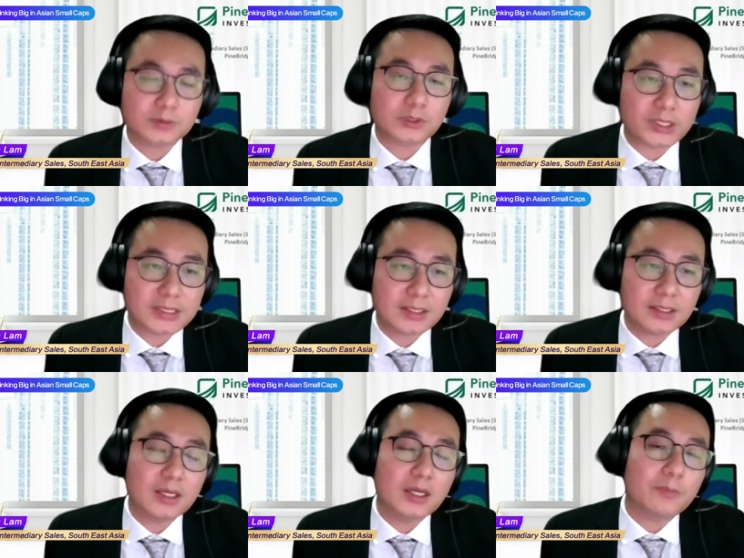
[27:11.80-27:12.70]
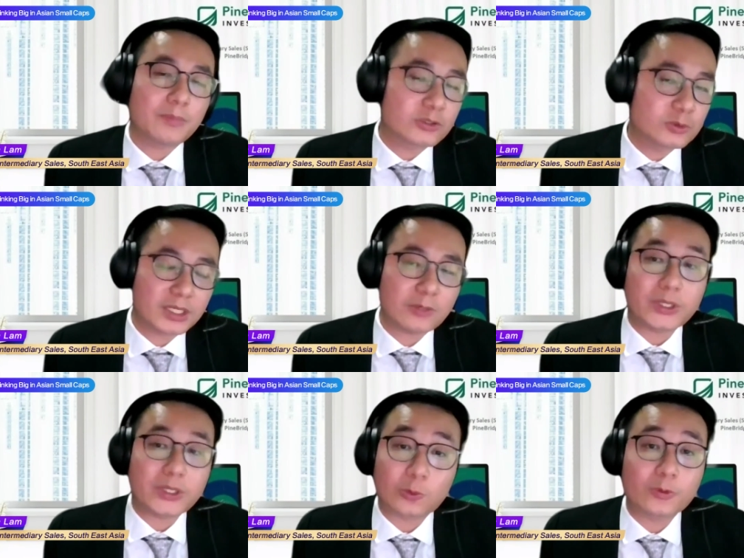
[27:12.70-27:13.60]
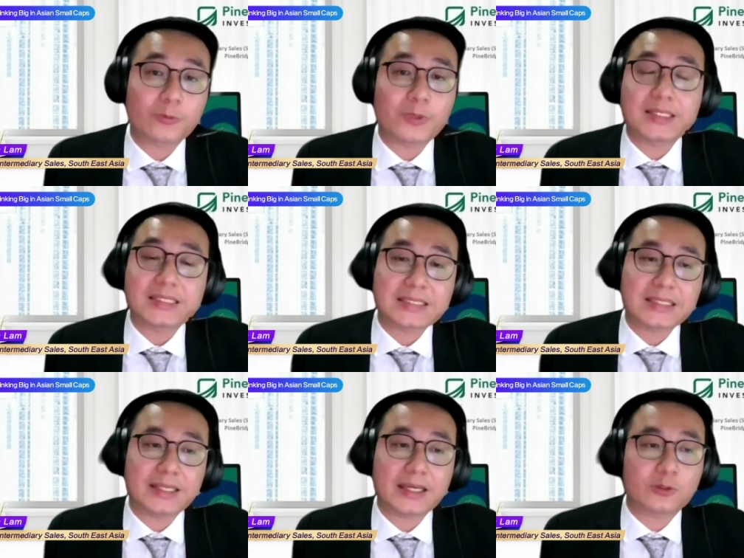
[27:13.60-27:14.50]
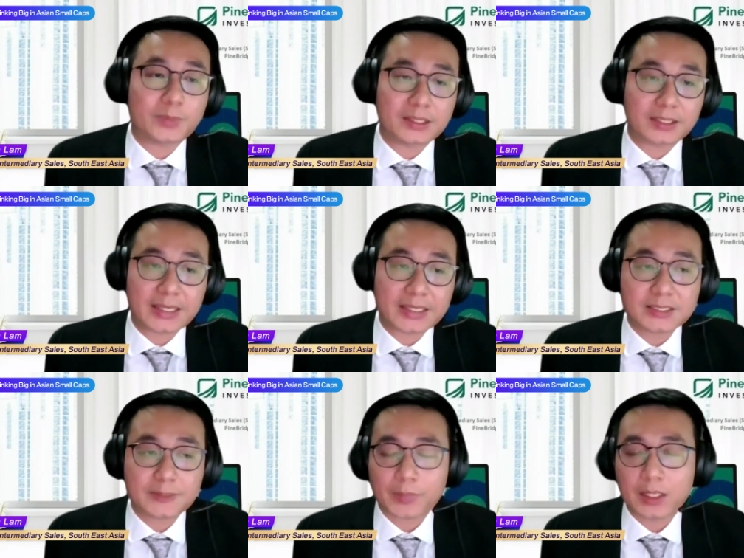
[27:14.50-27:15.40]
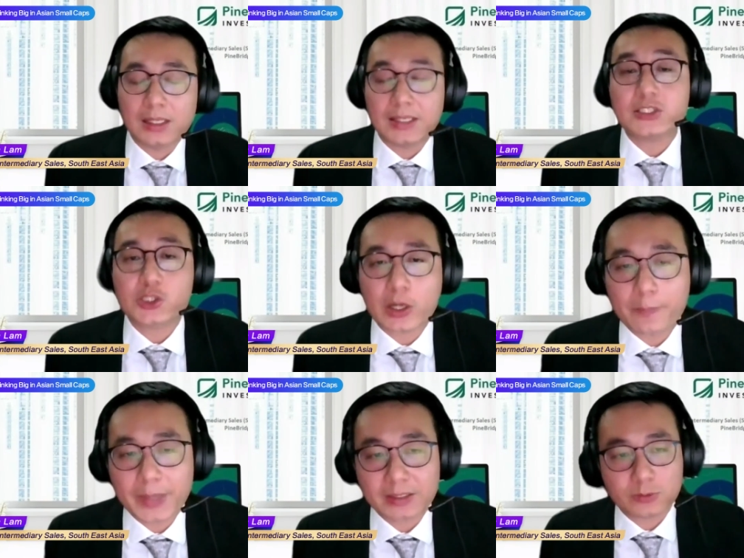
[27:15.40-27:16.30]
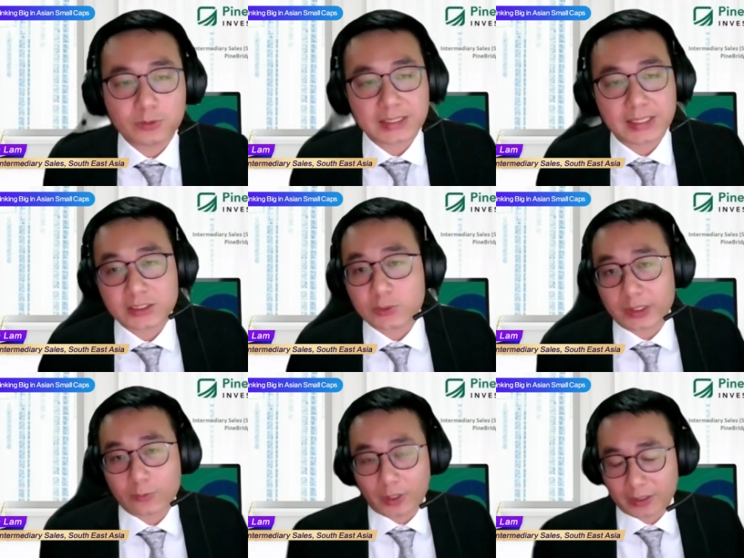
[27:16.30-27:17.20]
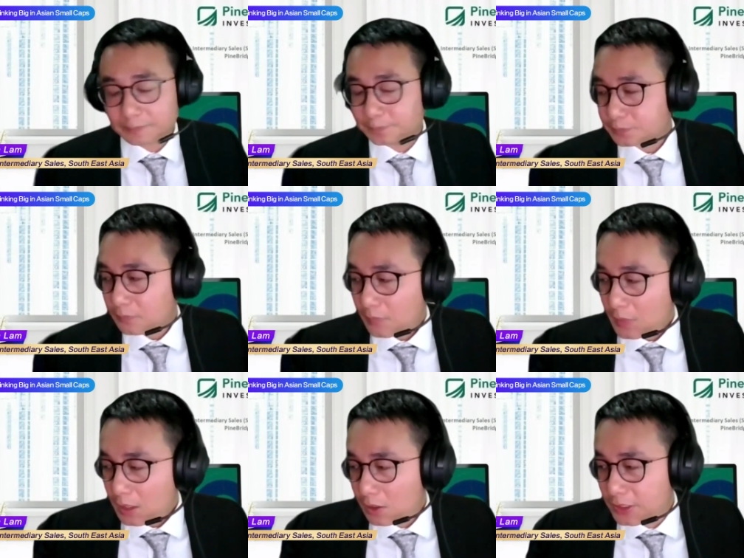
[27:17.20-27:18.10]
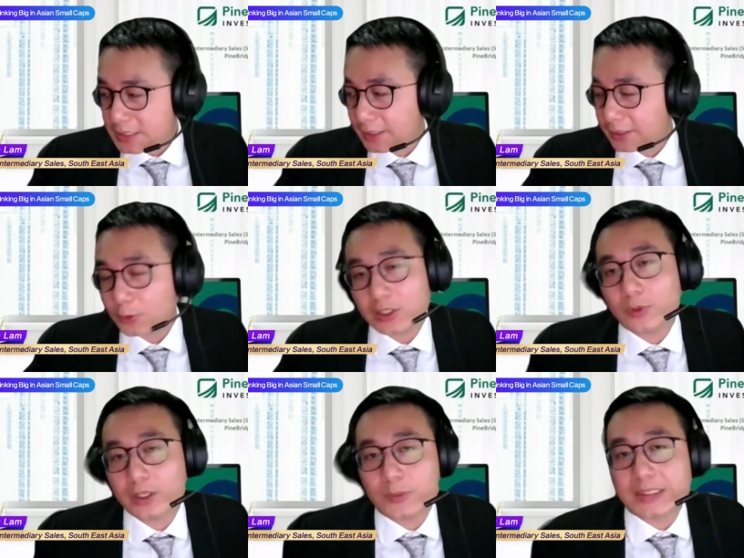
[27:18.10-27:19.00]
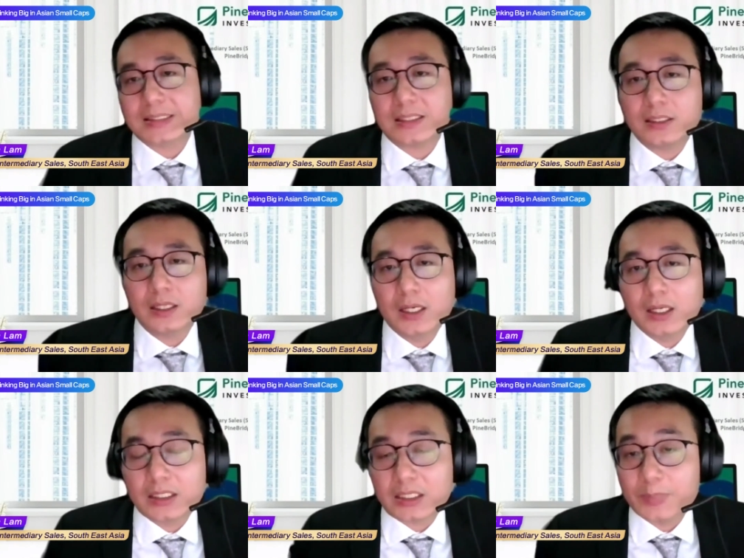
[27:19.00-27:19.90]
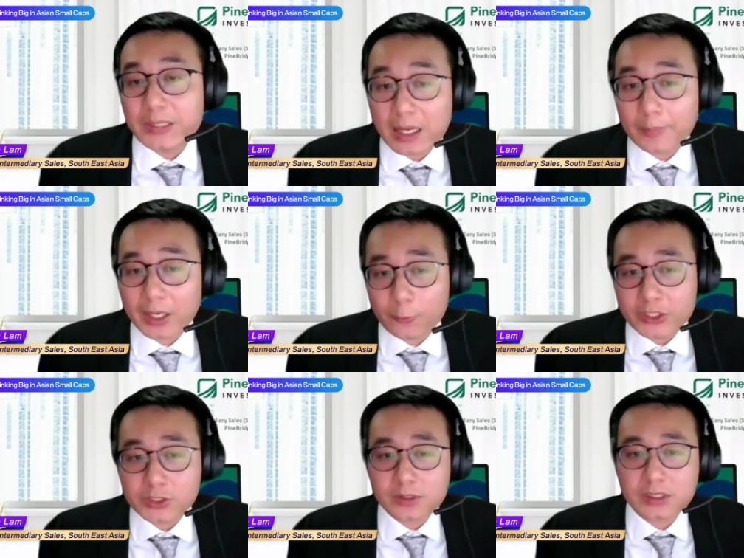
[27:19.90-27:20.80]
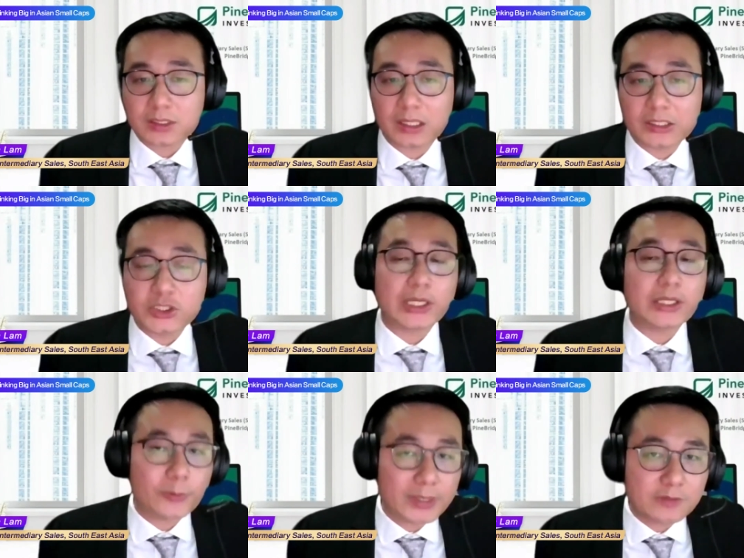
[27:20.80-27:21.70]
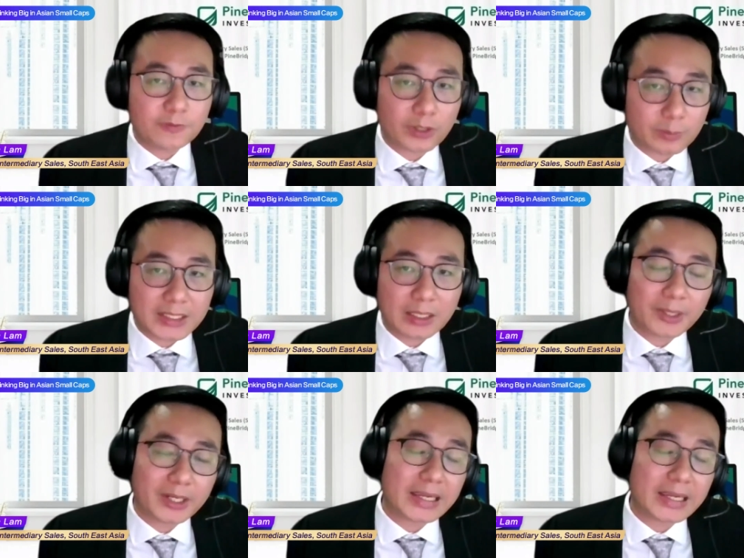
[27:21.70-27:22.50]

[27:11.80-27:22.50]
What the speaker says: concern, but today we don't really see that to be the case. Let's jump back to slide 21. On slide 21, we see the PMI ratios. Generally, for the PMI,